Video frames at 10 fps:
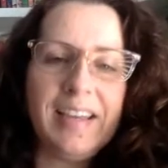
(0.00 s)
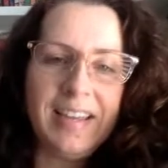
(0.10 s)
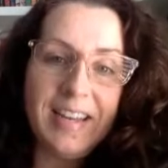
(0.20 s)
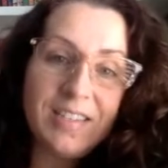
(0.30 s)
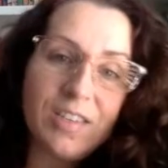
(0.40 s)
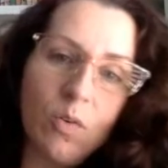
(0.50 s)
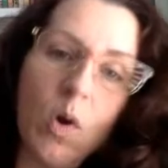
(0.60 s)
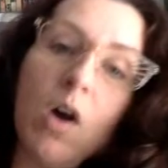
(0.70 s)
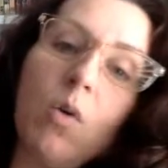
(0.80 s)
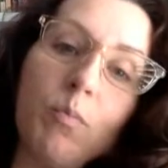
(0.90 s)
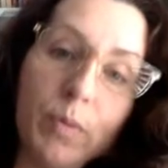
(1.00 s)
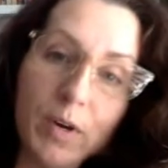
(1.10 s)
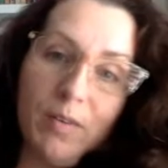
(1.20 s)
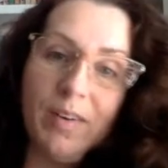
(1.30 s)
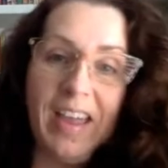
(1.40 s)
It is, well,
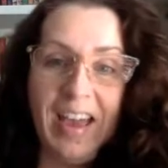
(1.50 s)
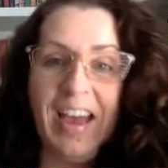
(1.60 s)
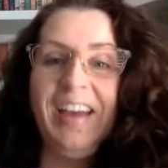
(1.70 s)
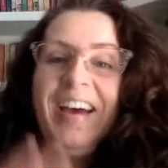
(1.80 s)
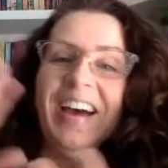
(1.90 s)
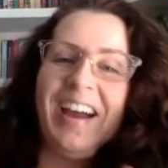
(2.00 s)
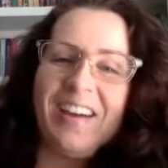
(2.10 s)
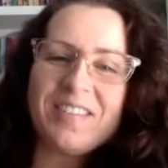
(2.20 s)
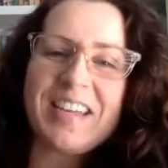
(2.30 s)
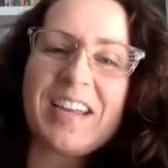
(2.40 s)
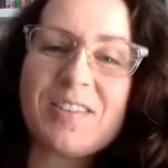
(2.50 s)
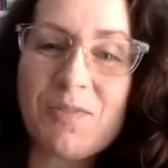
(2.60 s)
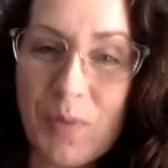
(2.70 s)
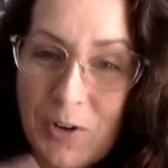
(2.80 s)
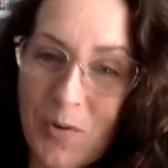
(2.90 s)
I was like, it's
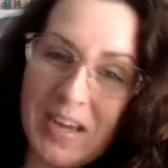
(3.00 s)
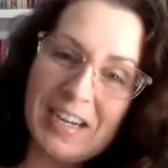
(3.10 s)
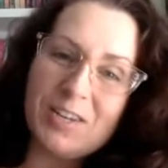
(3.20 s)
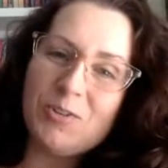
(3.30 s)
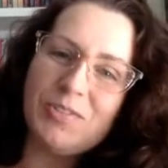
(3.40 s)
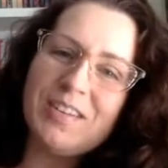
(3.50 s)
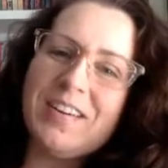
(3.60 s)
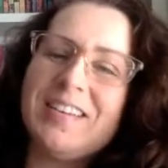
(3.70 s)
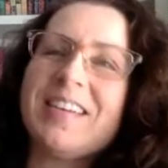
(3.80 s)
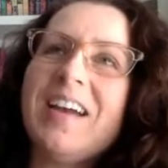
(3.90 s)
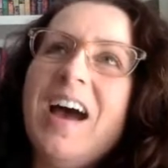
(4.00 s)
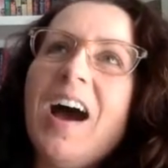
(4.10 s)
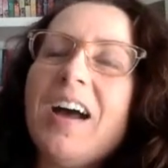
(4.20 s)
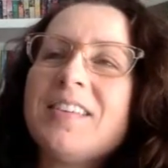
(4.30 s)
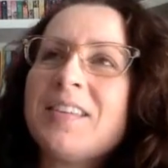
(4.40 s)
book one in a new series.
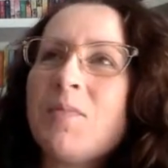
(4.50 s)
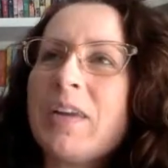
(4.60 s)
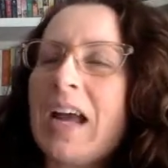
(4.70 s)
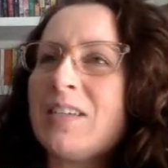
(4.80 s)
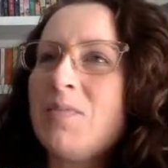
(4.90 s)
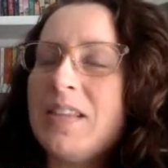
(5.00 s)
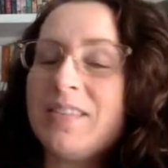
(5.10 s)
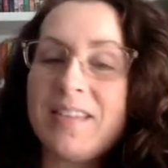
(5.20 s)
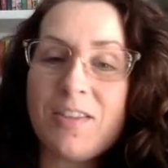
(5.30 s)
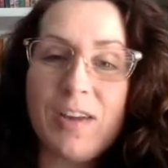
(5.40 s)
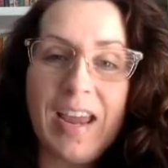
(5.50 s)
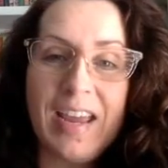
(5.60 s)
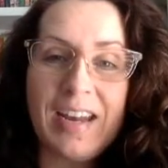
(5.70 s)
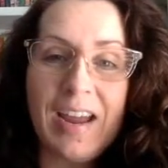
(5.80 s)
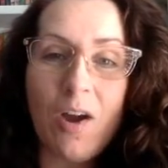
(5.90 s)
Someone asked me this the other day,
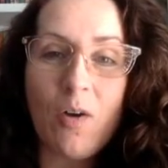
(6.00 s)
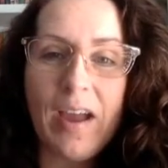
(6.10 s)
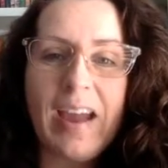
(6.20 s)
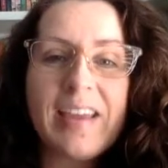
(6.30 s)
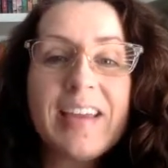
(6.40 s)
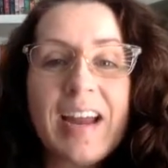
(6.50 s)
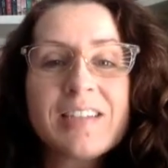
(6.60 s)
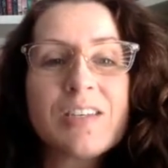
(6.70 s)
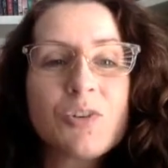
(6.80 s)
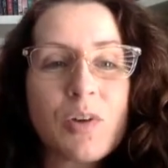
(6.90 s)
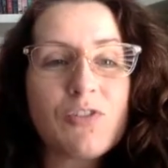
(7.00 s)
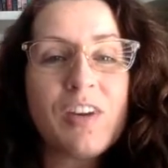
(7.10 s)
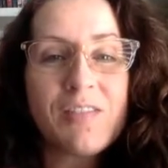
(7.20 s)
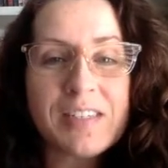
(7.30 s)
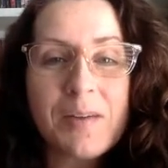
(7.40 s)
and I get asked this question
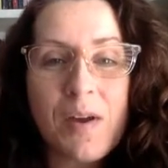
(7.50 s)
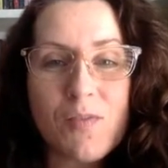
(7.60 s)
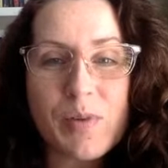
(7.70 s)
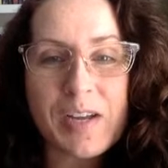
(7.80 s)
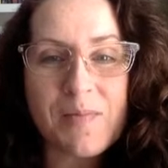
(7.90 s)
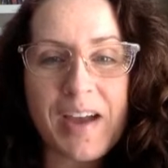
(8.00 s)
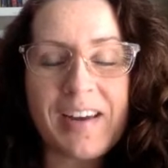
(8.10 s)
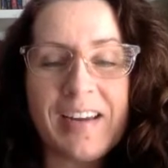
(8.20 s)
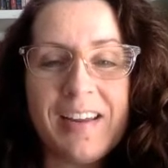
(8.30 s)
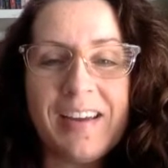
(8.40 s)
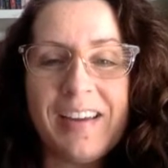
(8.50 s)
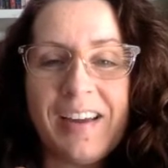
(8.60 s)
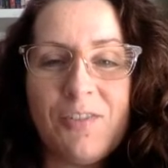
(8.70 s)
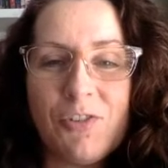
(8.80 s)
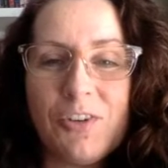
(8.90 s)
every time I have a book come out, and I
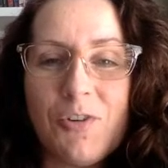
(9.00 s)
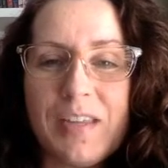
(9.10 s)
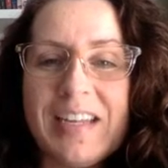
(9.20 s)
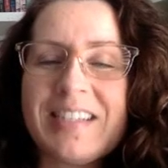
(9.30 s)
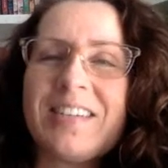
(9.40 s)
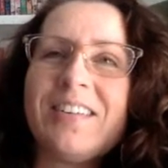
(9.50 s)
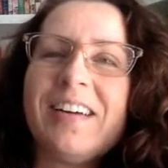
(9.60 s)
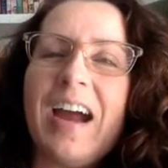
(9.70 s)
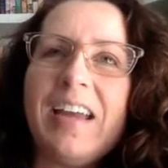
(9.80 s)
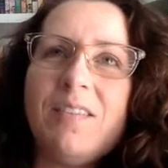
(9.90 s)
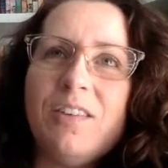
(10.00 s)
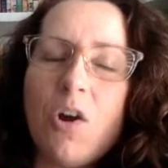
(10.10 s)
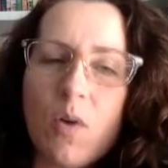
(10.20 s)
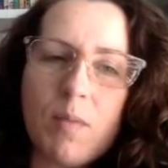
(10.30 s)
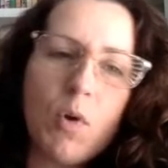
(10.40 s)
should know the answer. I
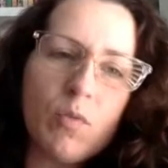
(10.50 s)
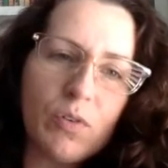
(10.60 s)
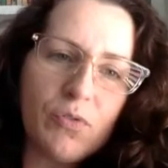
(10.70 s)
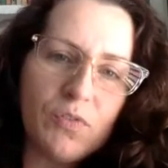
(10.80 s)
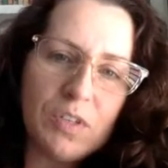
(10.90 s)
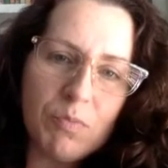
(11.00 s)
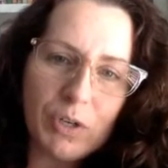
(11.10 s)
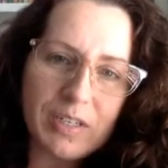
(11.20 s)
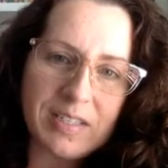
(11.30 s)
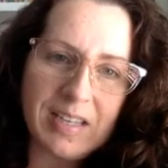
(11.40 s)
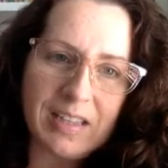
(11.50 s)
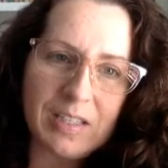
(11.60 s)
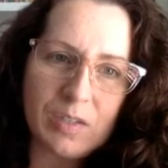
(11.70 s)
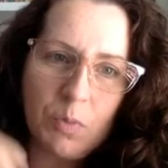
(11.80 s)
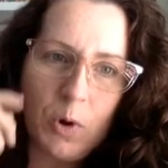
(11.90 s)
know I'm over 50 books at
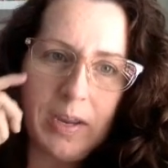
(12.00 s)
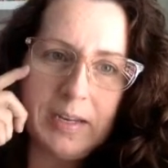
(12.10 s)
this point.